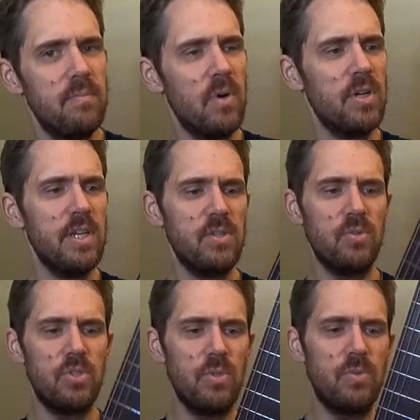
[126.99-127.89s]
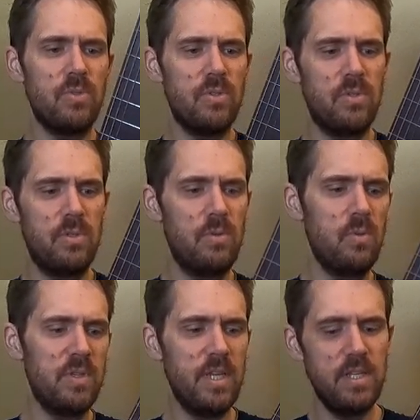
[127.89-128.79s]
Mark Kiesel shows
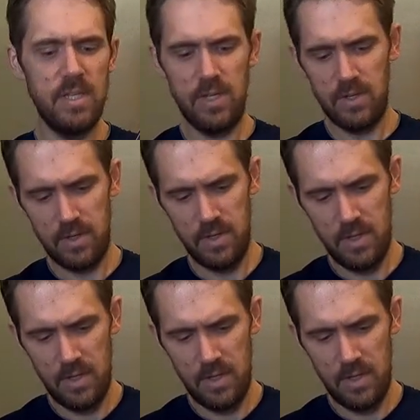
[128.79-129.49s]
what they did here.